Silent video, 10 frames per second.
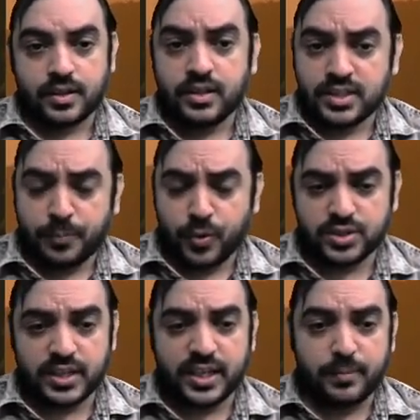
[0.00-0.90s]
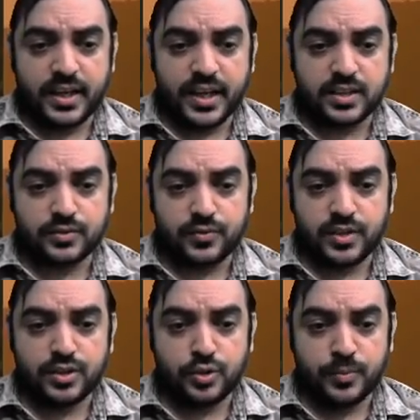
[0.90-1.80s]
Suppose, let me take a
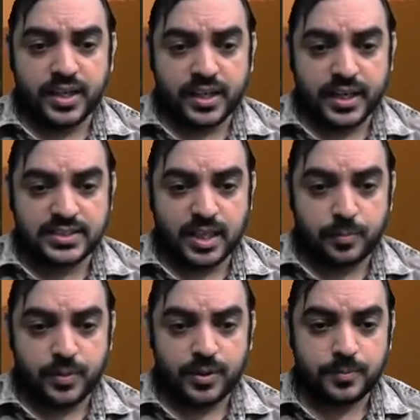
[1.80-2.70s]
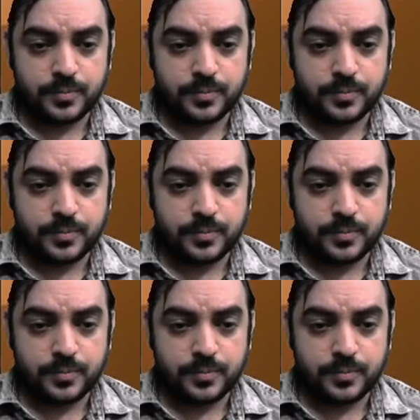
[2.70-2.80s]
numerical example.